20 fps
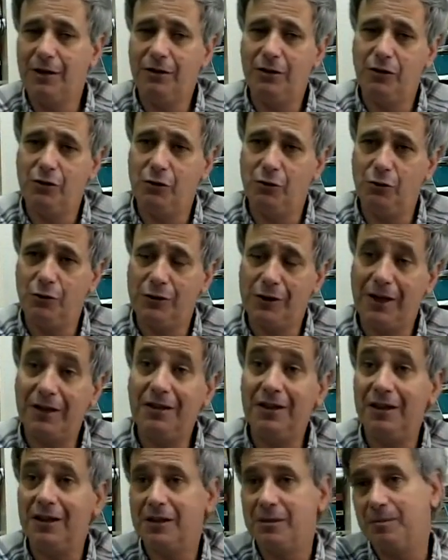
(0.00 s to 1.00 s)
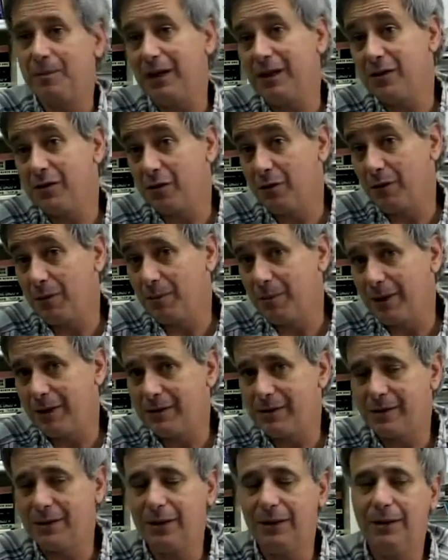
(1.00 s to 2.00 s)
and the Jews at the expense of the
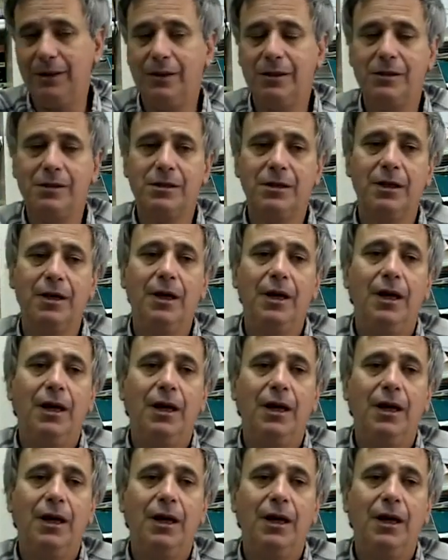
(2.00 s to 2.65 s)
Palestinians.